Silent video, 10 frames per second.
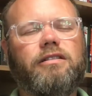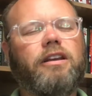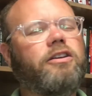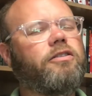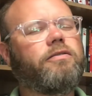
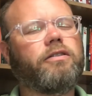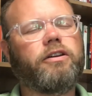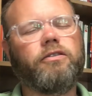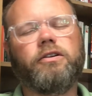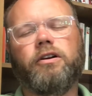Thank you for
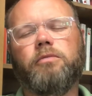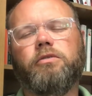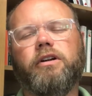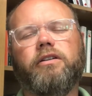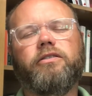hearing our
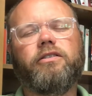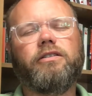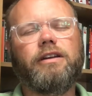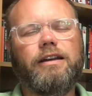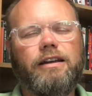prayers.
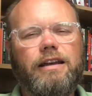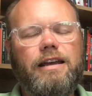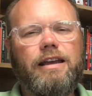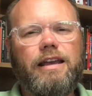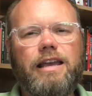
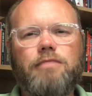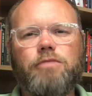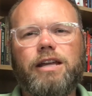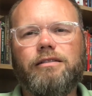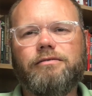
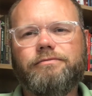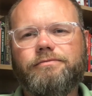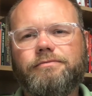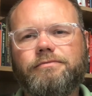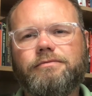Amen.
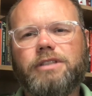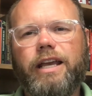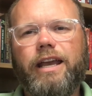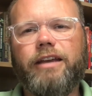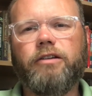
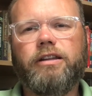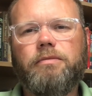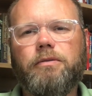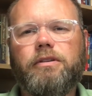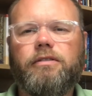Hey, great to
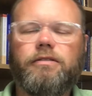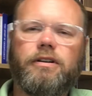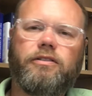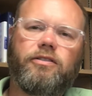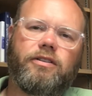be with you,
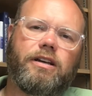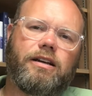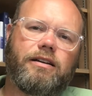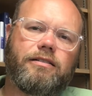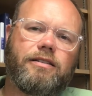friends.
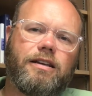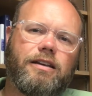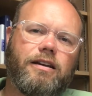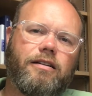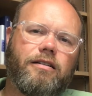Uh, take
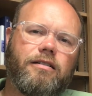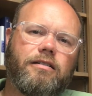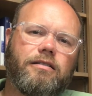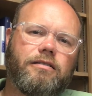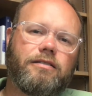care.
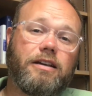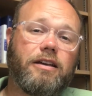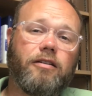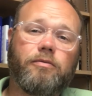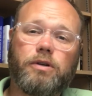Take
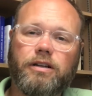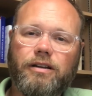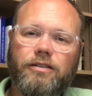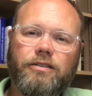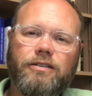care of one
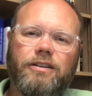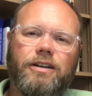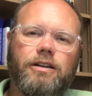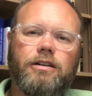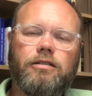another.
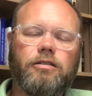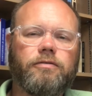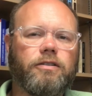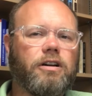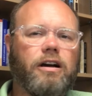Look
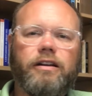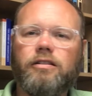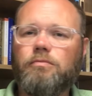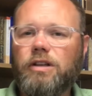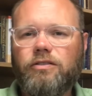for God
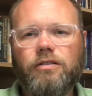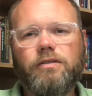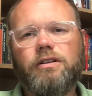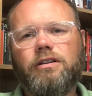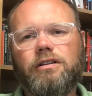in the midst of
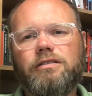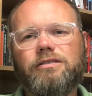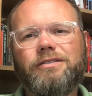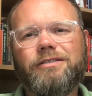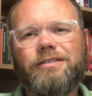it all.
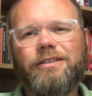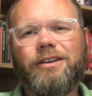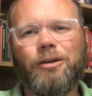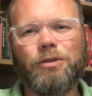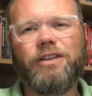
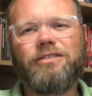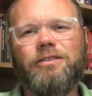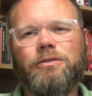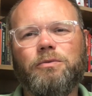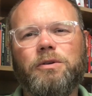God bless
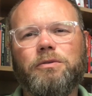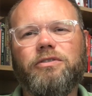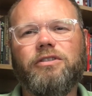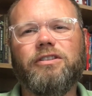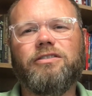you, and we will
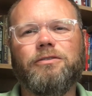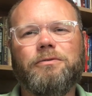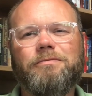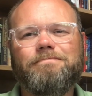see you soon.